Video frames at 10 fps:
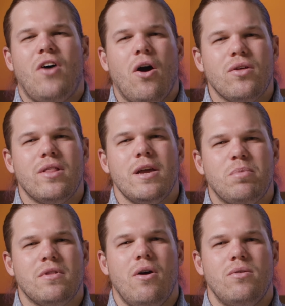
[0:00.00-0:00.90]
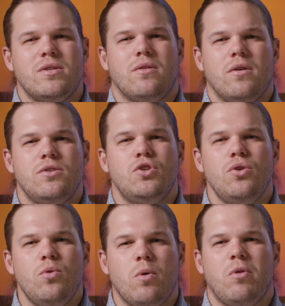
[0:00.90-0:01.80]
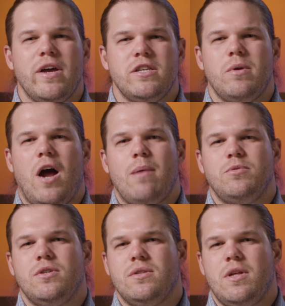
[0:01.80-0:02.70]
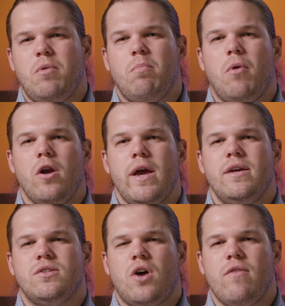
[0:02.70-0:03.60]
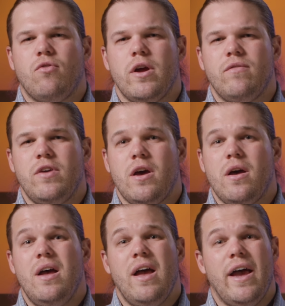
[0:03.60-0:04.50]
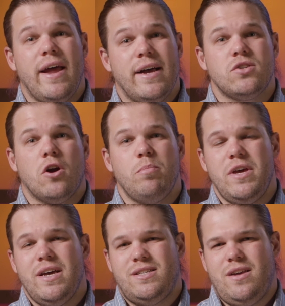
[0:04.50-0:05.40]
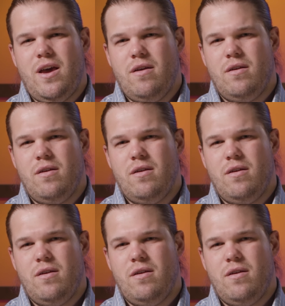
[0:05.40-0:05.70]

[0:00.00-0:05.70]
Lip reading: Follow the link below to learn 2 replacement options that Bombardier is offering via an SRPSA.